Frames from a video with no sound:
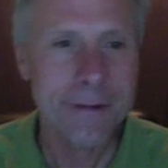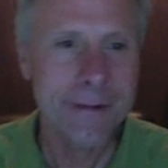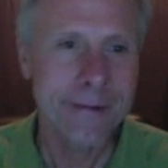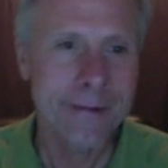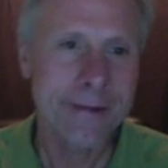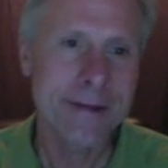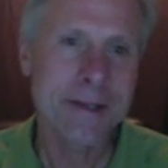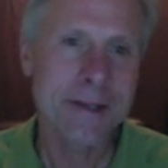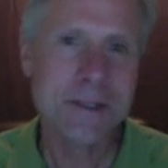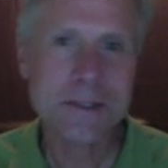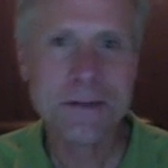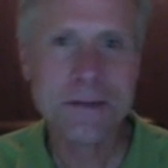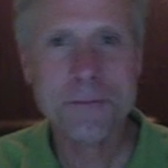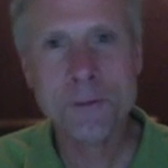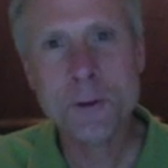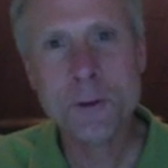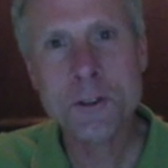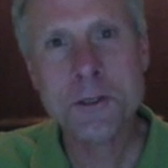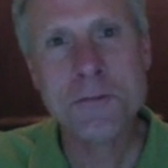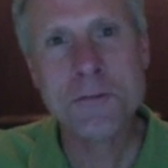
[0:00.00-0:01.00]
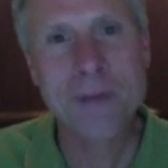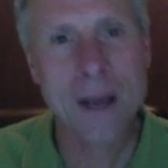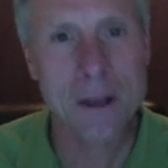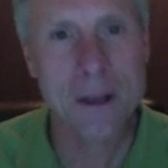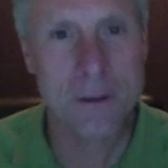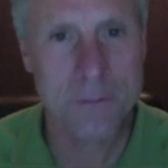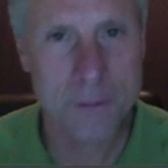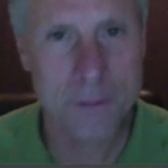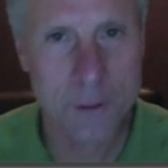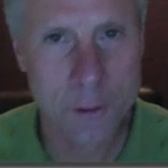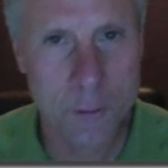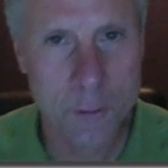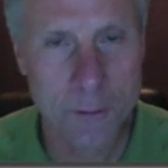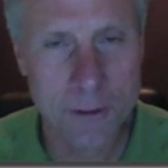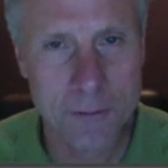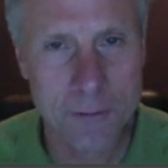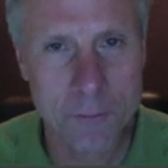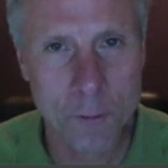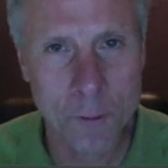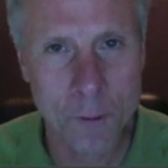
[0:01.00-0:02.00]
here's the future value of an annuity
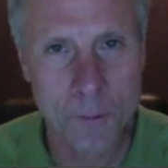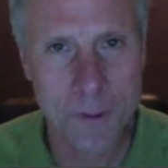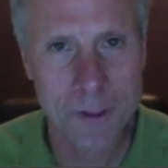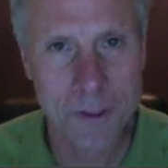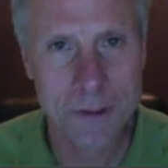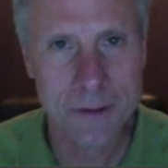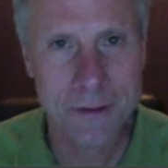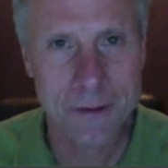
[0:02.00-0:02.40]
formula.